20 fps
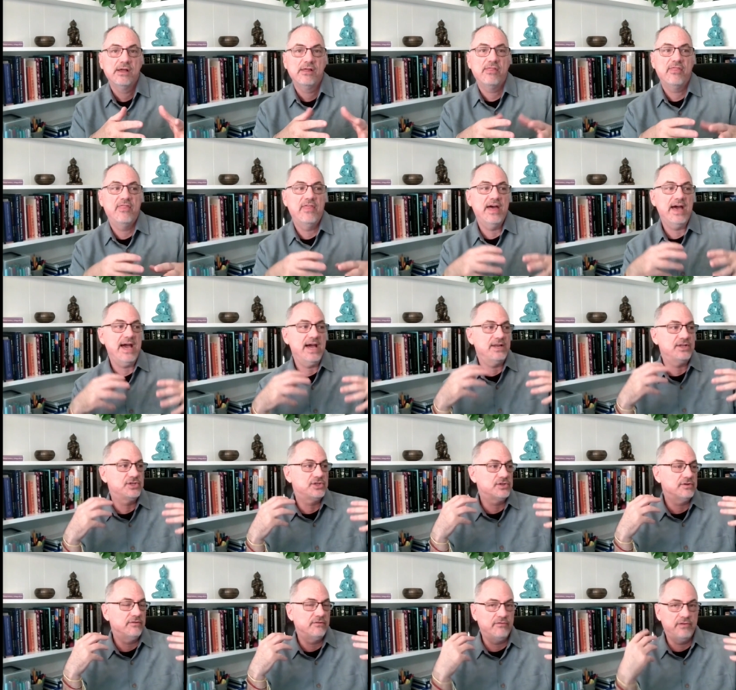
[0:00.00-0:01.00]

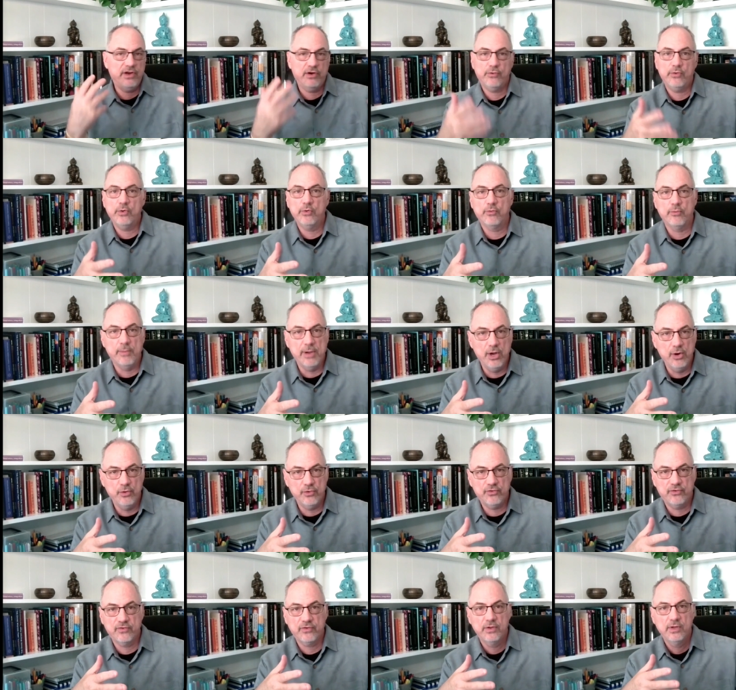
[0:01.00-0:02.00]
that's very
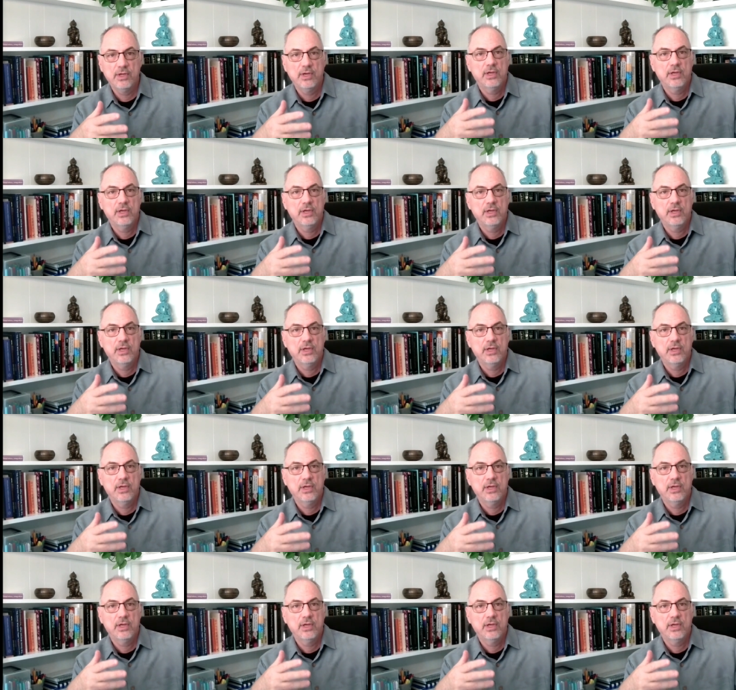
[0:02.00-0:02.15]
remote.